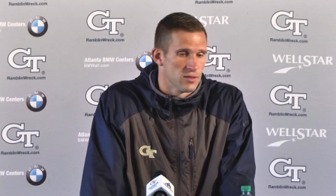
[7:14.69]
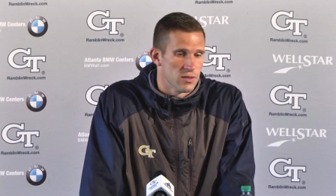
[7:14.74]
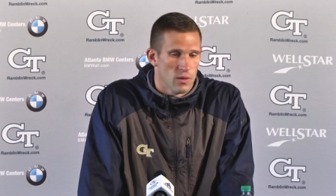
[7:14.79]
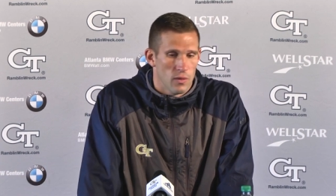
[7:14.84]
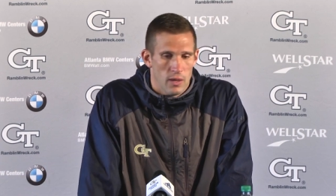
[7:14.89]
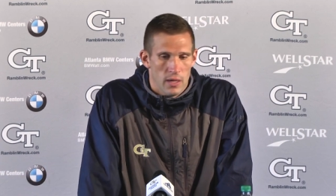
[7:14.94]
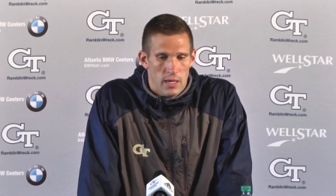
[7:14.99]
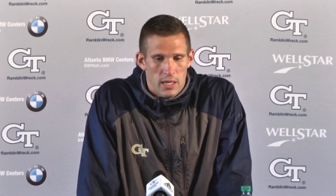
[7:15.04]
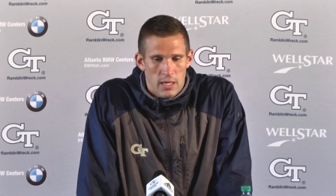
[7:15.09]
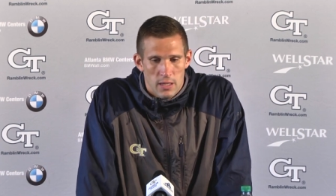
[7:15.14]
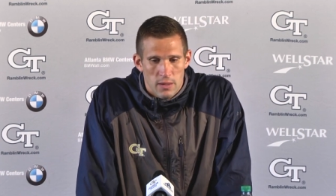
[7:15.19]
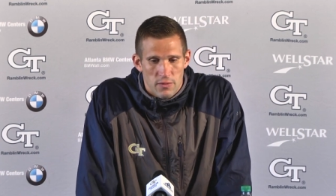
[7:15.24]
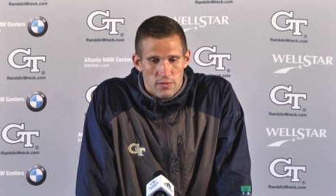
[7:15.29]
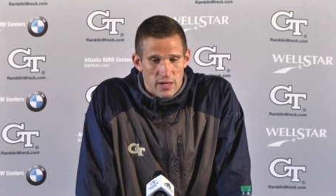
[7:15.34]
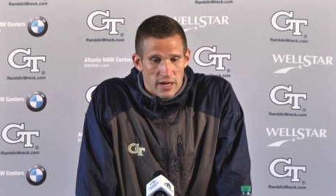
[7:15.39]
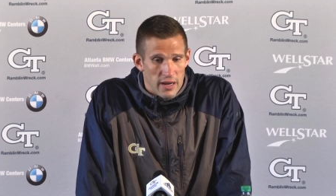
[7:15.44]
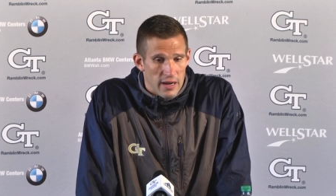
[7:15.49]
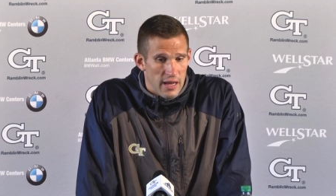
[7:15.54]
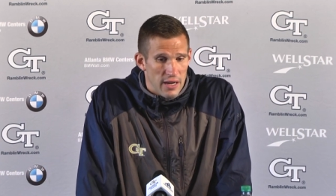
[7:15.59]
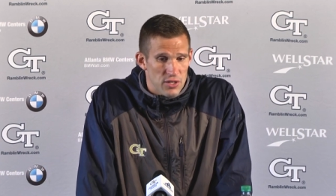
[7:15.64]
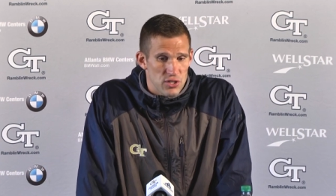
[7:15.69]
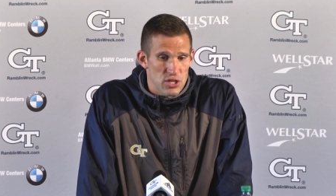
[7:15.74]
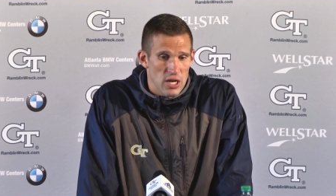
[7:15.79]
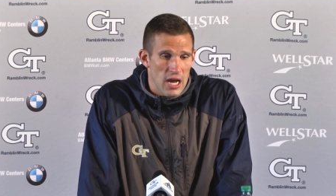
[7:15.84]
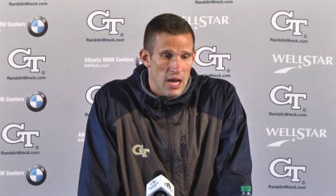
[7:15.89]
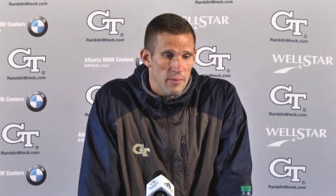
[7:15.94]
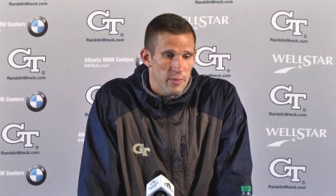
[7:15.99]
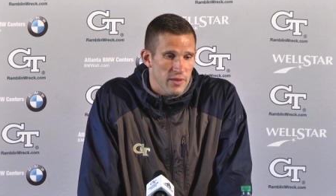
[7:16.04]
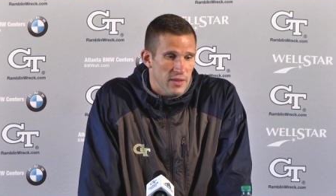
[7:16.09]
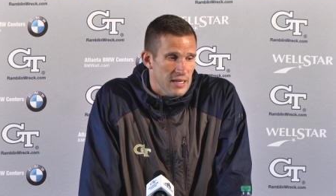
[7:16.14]
So done a nice
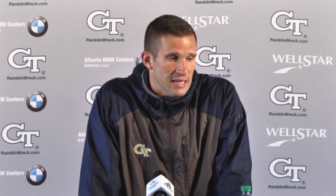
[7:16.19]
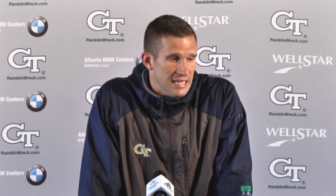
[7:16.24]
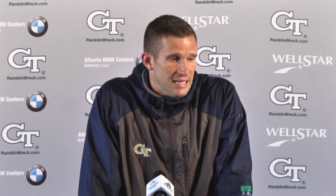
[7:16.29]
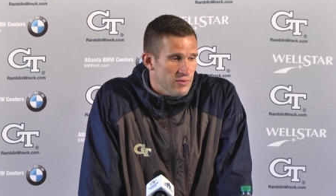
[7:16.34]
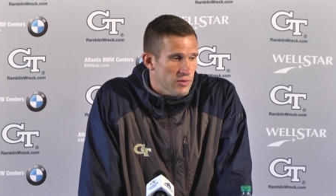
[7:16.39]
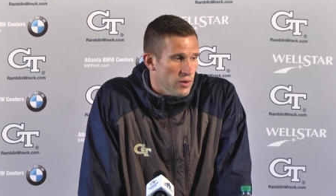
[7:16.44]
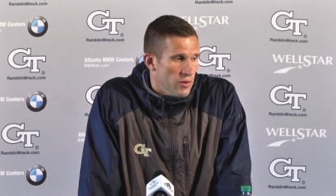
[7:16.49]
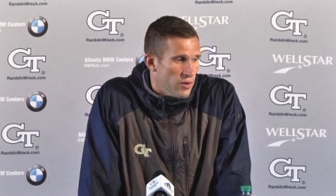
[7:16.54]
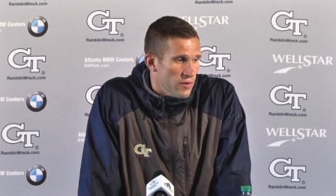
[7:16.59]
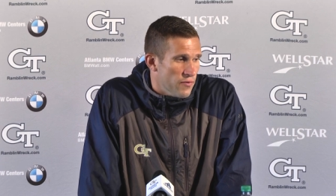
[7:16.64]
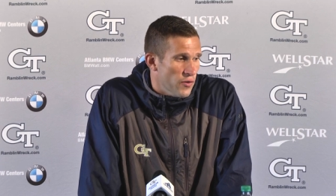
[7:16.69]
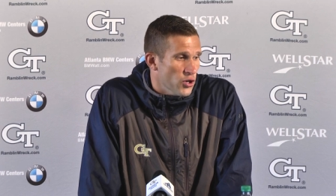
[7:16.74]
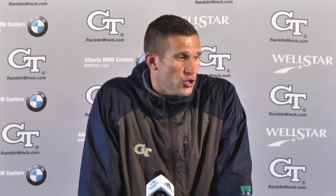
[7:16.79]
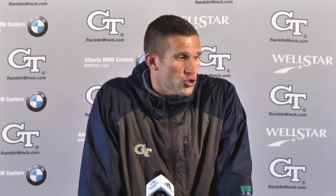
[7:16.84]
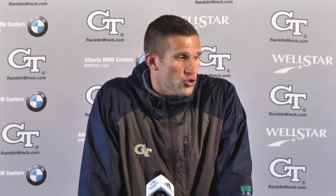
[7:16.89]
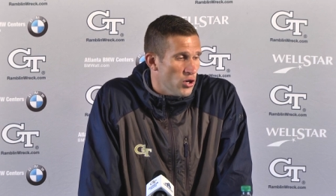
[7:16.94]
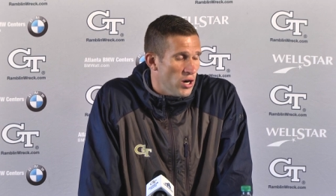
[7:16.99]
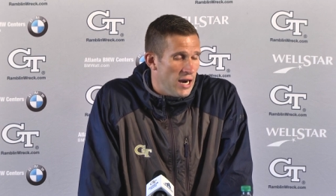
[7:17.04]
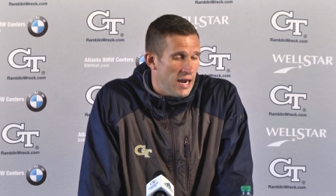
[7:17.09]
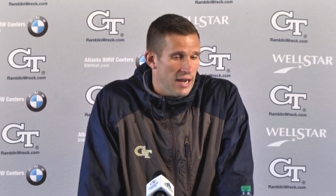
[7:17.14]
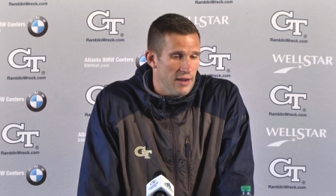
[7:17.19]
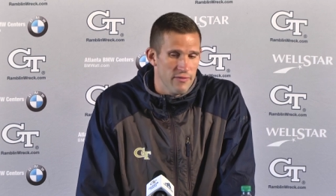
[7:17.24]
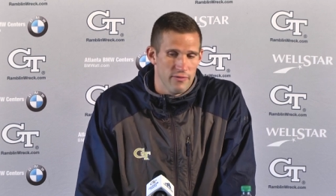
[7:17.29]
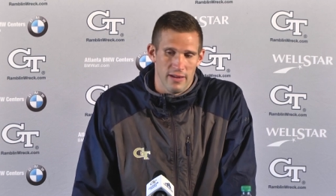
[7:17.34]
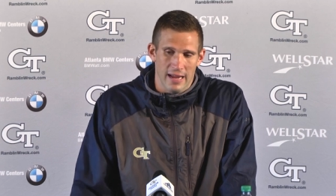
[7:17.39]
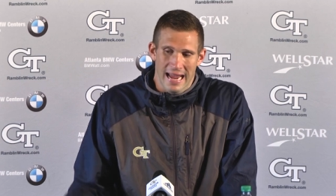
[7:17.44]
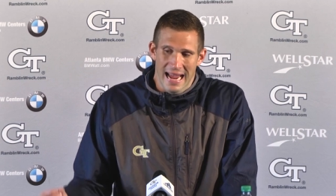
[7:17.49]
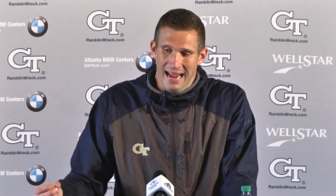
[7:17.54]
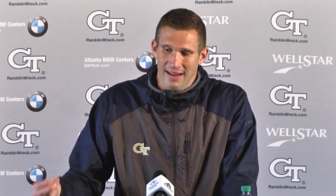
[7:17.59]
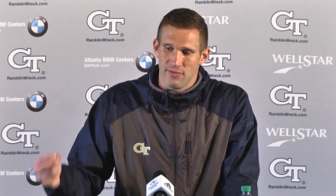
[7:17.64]
job. And then even on the first drive,
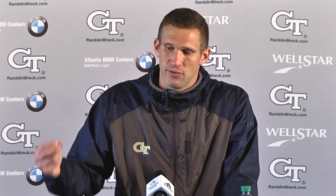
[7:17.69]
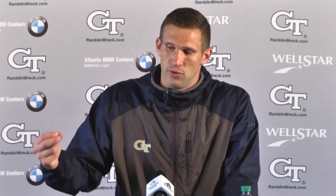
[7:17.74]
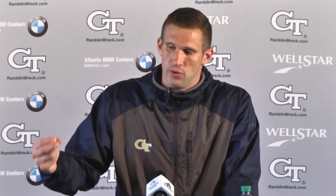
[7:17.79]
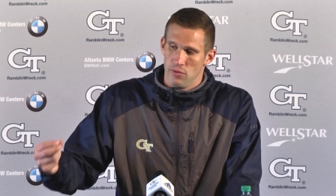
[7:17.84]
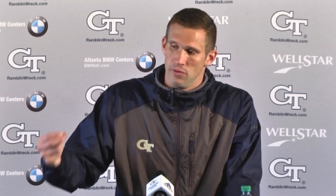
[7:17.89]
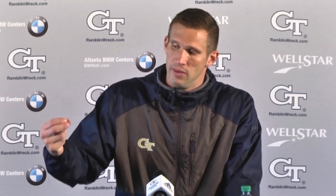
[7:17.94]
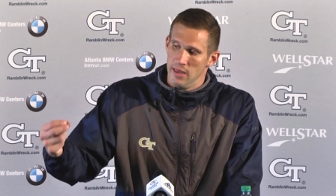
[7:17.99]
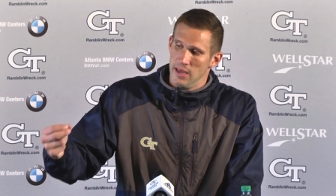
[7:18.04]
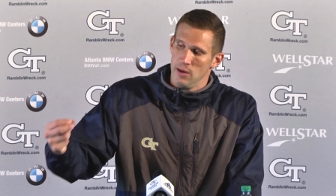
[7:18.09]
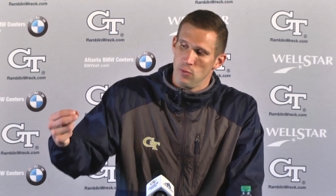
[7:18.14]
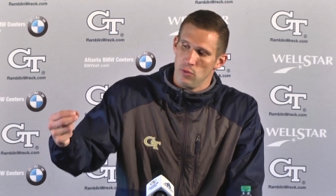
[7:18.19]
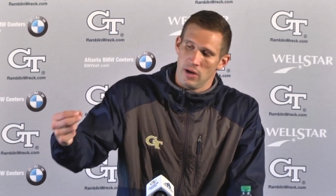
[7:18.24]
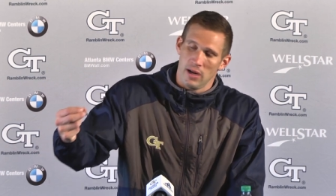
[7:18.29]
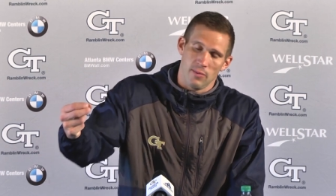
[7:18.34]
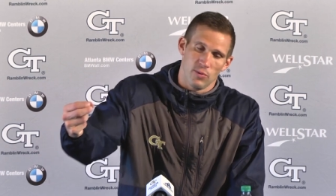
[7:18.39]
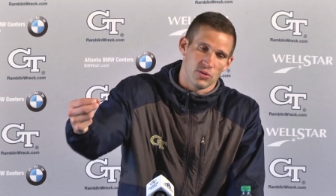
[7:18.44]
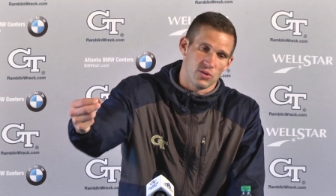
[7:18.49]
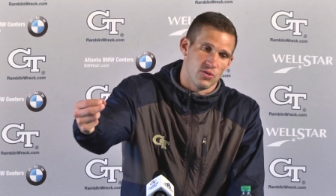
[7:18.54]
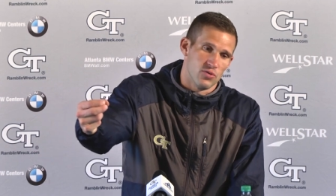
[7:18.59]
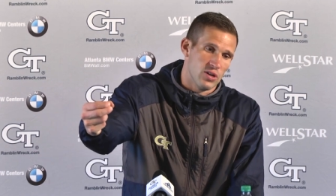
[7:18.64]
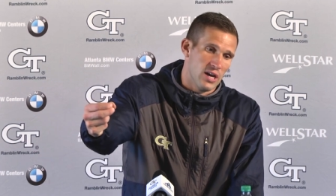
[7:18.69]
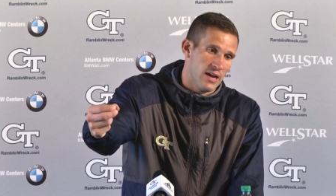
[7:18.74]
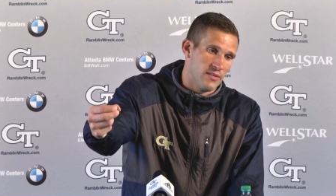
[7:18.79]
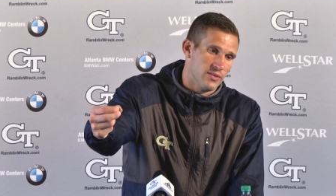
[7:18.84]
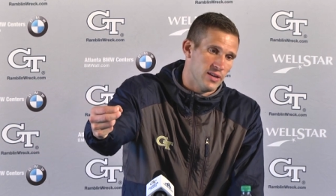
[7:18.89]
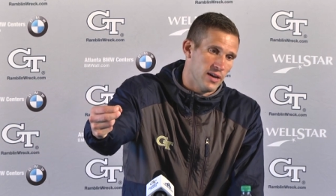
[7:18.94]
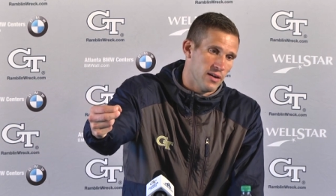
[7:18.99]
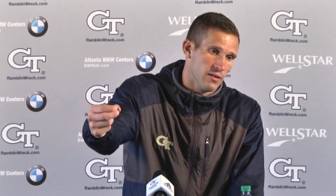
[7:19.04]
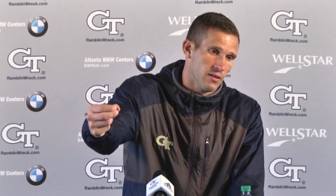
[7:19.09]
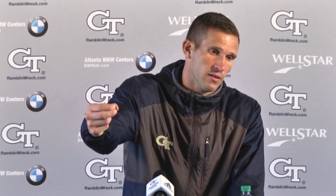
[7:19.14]
after they were able to drive
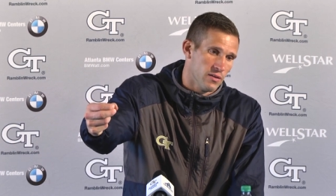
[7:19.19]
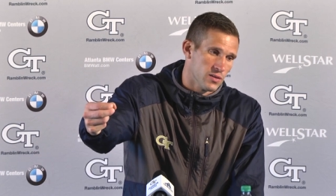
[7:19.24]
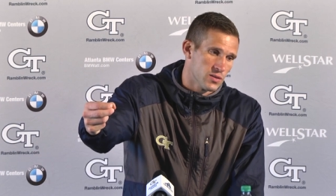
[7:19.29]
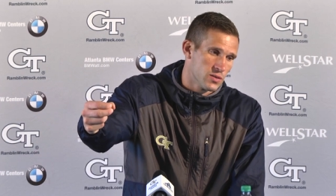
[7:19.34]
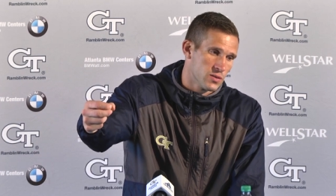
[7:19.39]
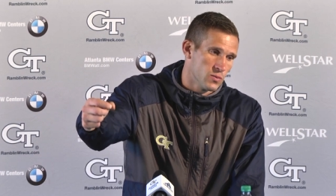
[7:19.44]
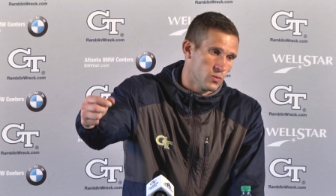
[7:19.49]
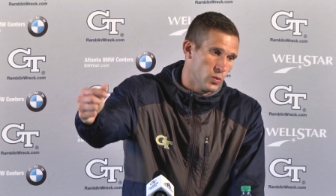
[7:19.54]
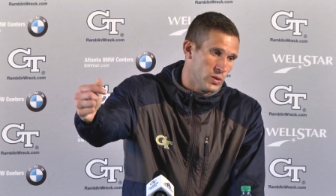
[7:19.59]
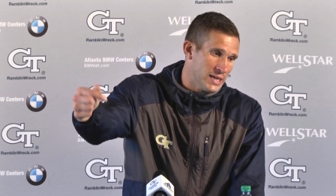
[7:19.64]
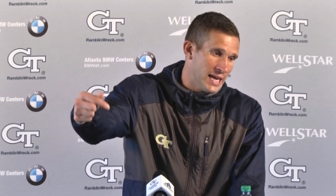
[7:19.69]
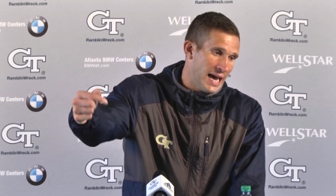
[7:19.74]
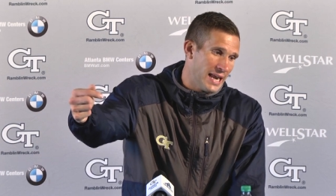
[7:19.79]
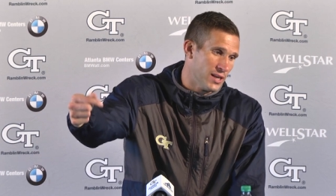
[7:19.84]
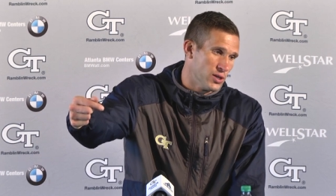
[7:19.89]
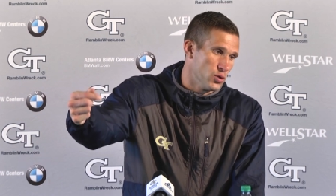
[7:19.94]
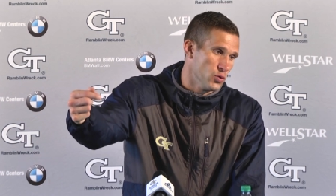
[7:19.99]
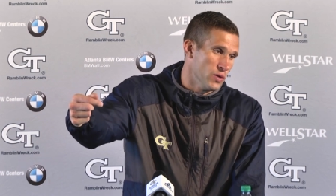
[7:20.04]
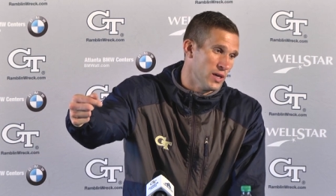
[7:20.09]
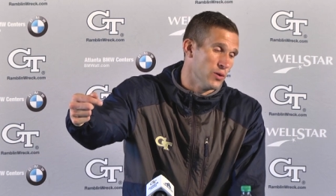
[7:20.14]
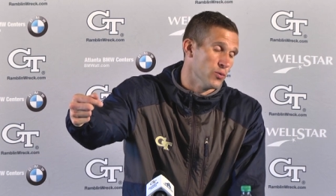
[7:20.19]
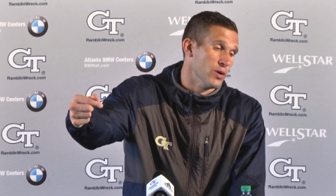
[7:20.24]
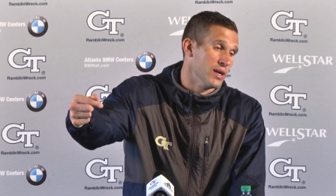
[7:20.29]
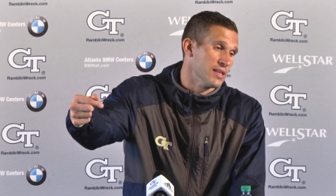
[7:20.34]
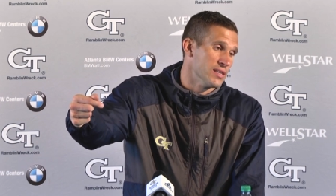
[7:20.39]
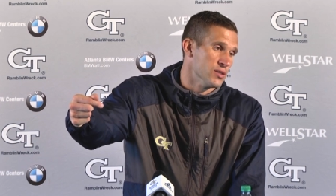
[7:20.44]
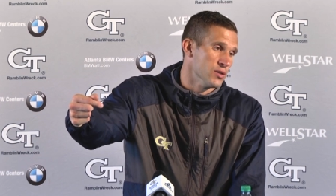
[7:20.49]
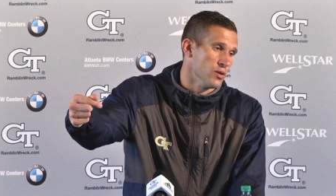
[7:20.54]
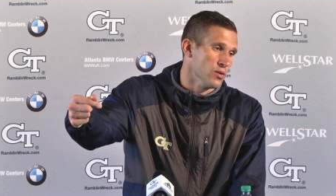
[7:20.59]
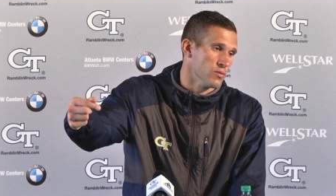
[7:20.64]
down on us, we got into the
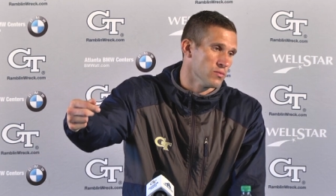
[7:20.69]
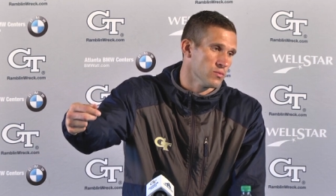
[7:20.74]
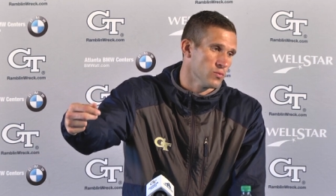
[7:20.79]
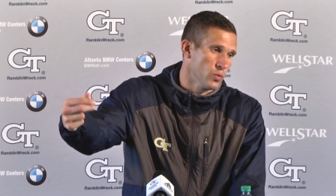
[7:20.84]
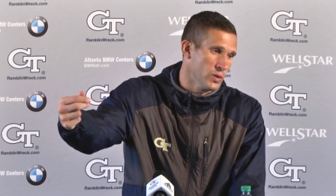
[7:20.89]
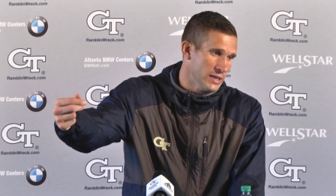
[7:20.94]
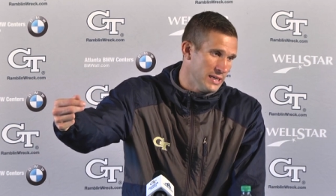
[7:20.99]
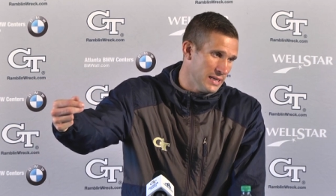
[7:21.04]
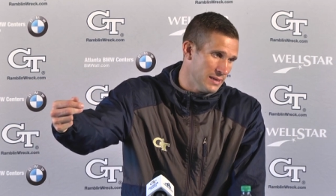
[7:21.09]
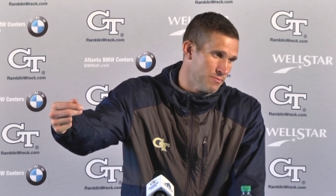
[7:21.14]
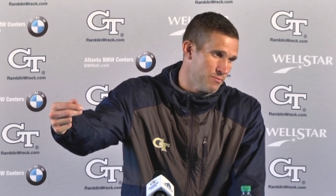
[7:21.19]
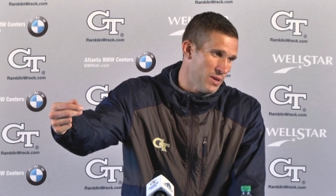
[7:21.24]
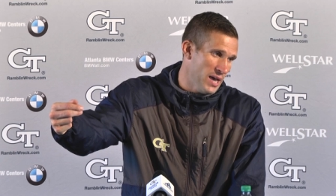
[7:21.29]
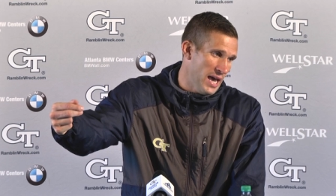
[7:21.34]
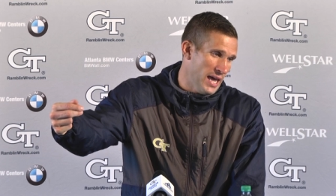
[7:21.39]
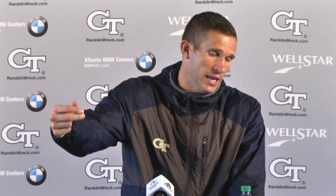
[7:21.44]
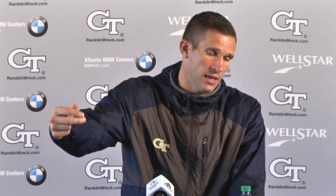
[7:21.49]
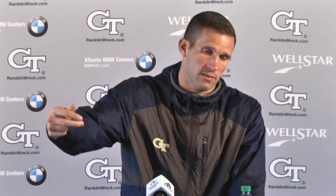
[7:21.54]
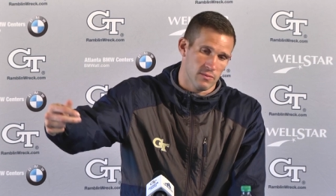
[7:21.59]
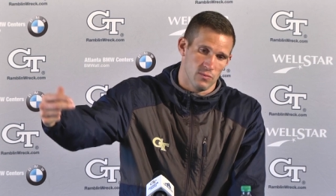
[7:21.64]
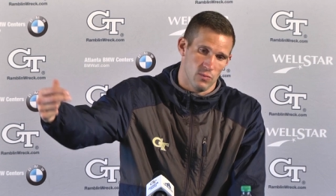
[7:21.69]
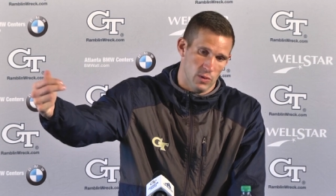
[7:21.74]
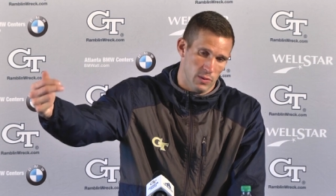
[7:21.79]
red zone. We didn't panic.